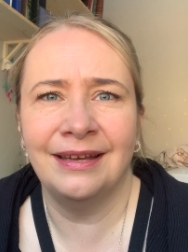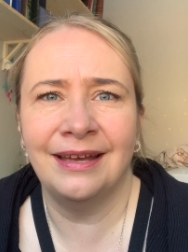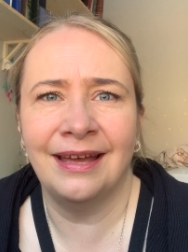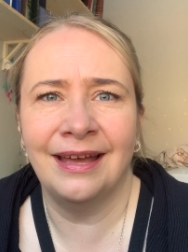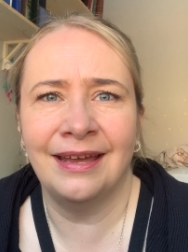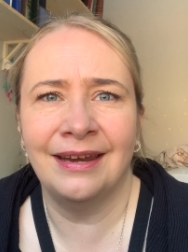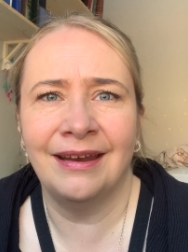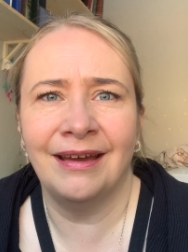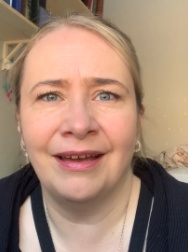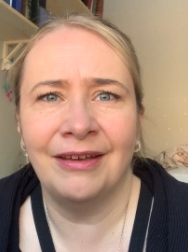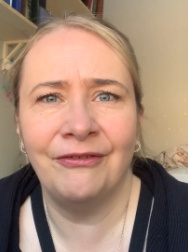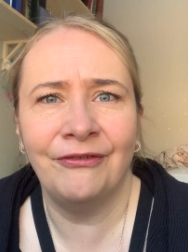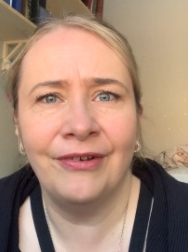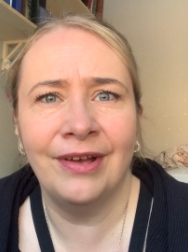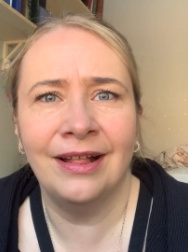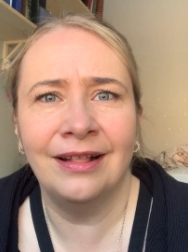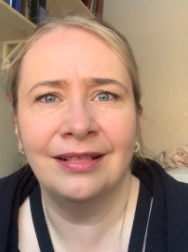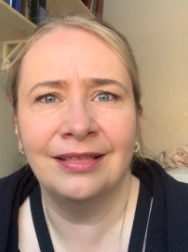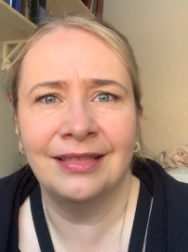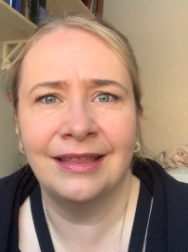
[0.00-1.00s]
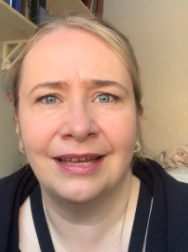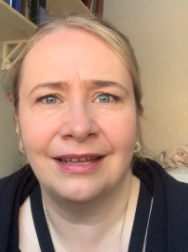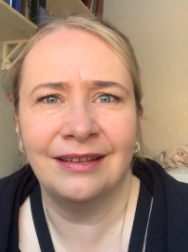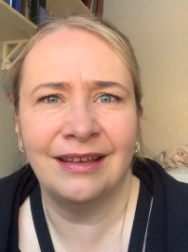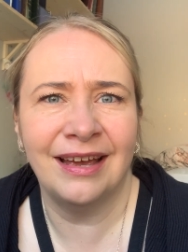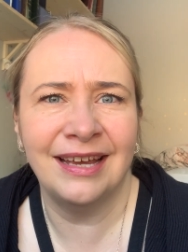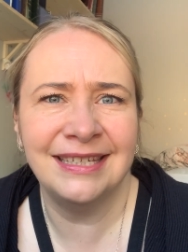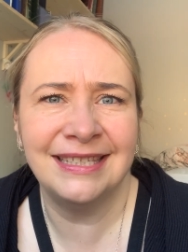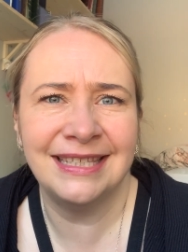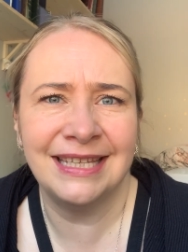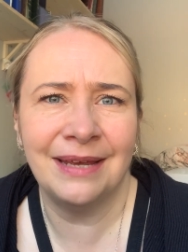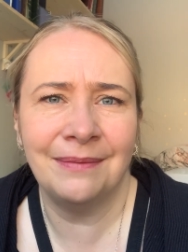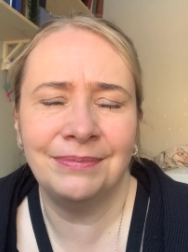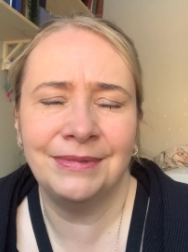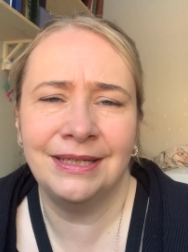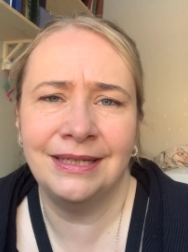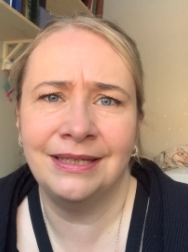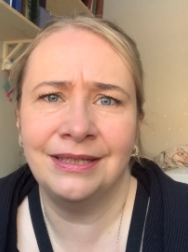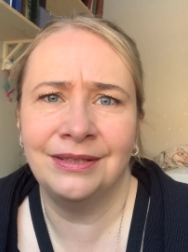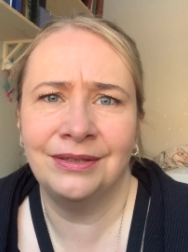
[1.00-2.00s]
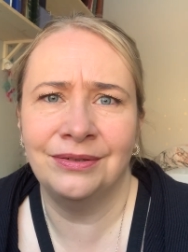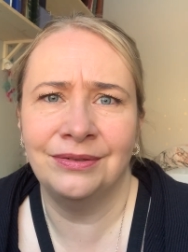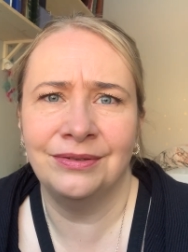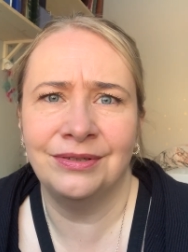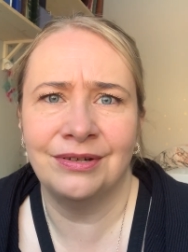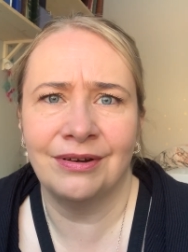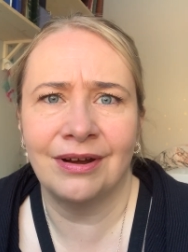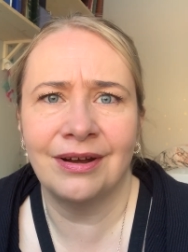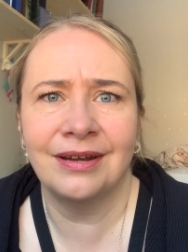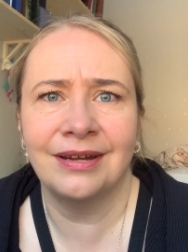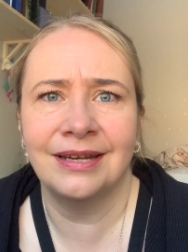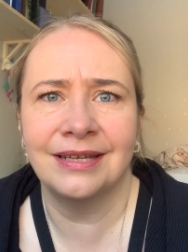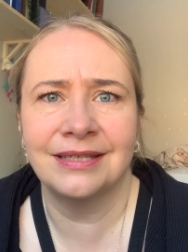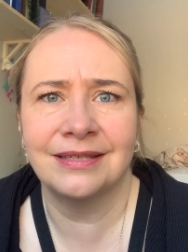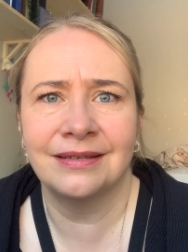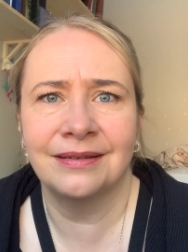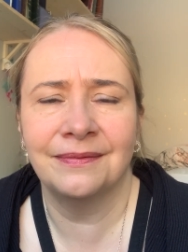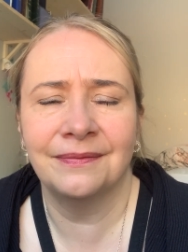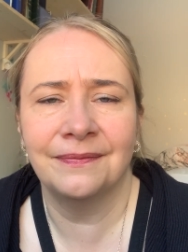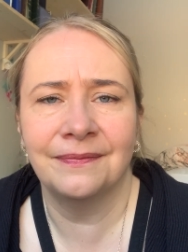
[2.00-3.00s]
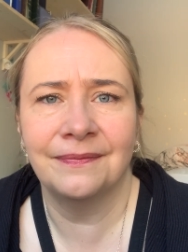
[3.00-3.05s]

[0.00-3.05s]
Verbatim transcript: And I felt that I stepped into darkness